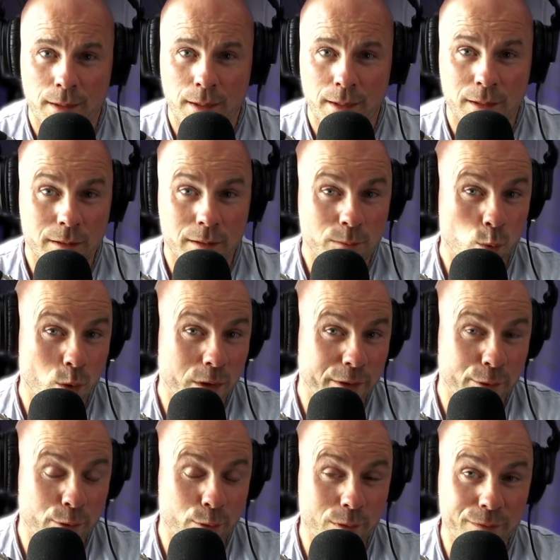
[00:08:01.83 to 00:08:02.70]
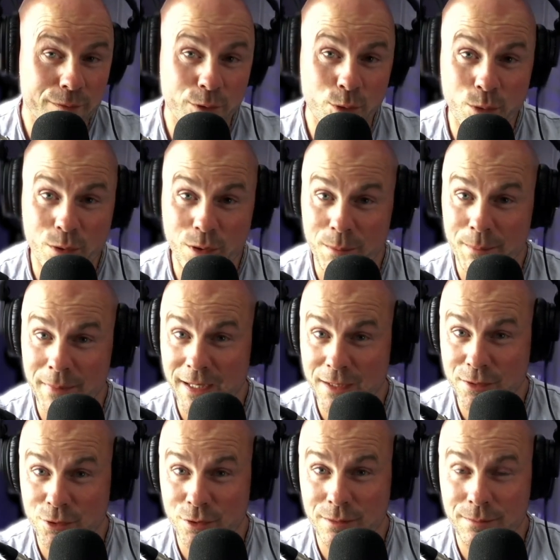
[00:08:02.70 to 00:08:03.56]
And I wonder if you could
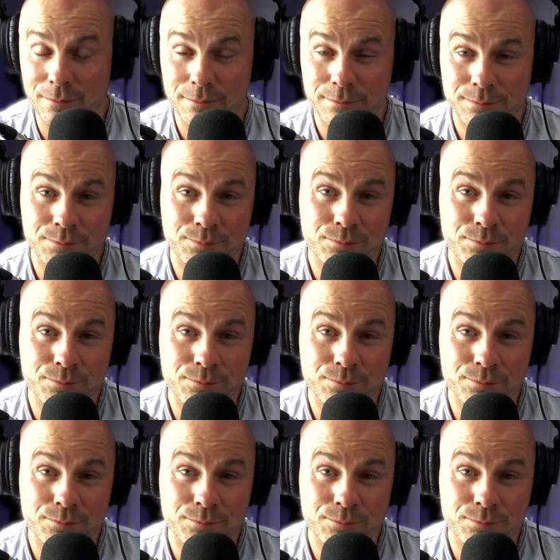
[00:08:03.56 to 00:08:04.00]
imagine